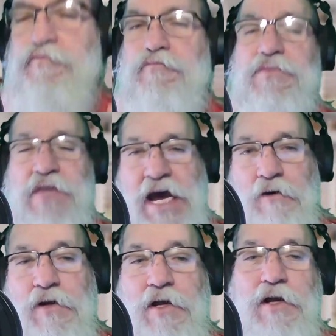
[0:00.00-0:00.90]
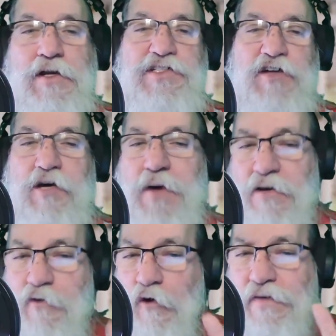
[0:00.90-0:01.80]
Now, let's talk about
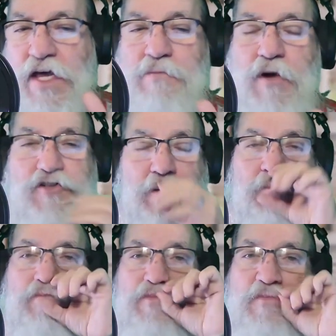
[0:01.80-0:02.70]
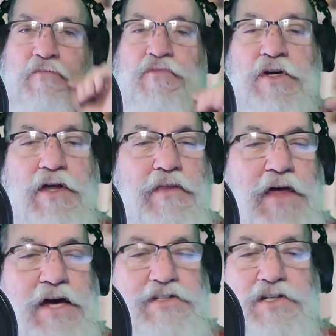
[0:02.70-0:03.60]
evoking that emotion.
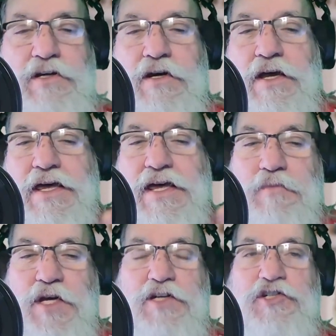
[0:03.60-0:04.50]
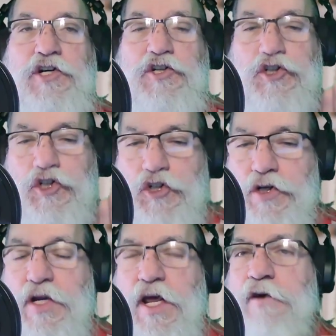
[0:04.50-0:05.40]
That image
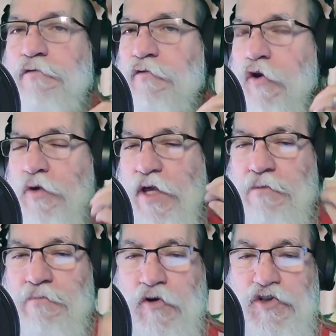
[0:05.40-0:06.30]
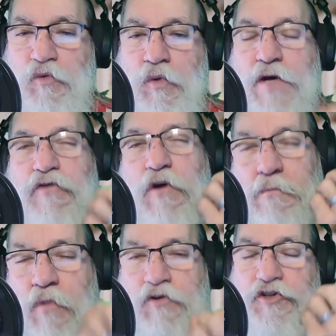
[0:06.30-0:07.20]
should evoke emotion. Whatever
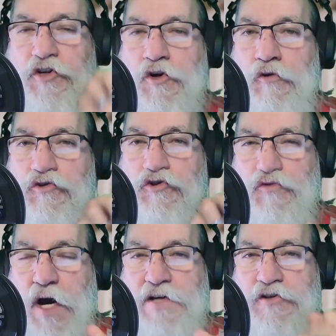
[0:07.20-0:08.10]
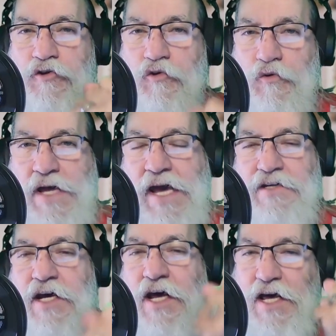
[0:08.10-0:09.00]
emotion you're trying to
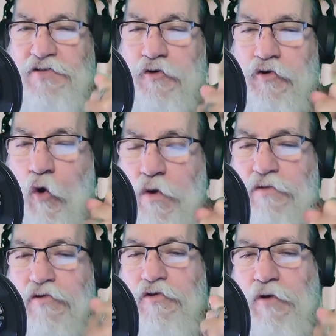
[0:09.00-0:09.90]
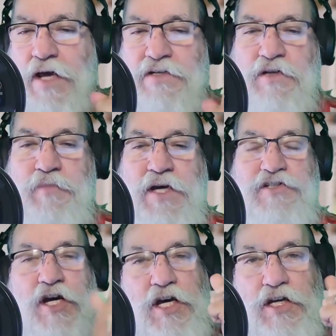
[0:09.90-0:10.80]
create as they're going through your landing
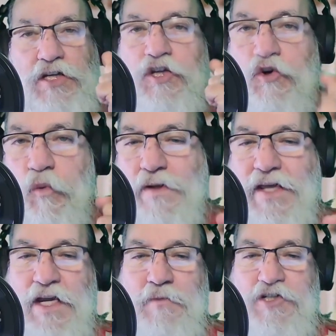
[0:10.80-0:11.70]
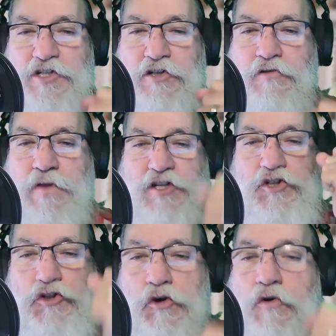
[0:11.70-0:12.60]
page, you want that image to do that.
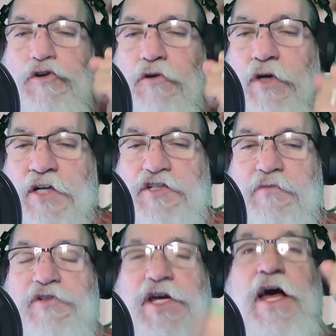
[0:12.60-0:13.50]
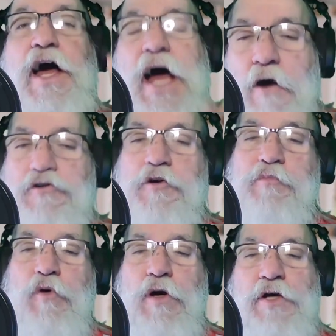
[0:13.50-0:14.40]
Show your customers how your
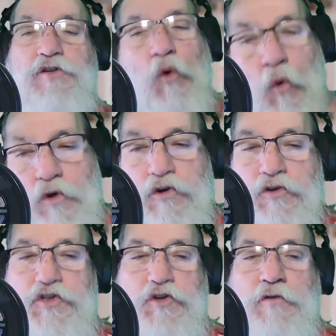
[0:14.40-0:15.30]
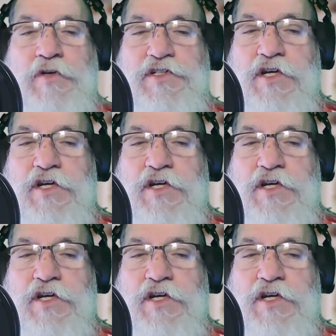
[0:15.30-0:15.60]
product or your service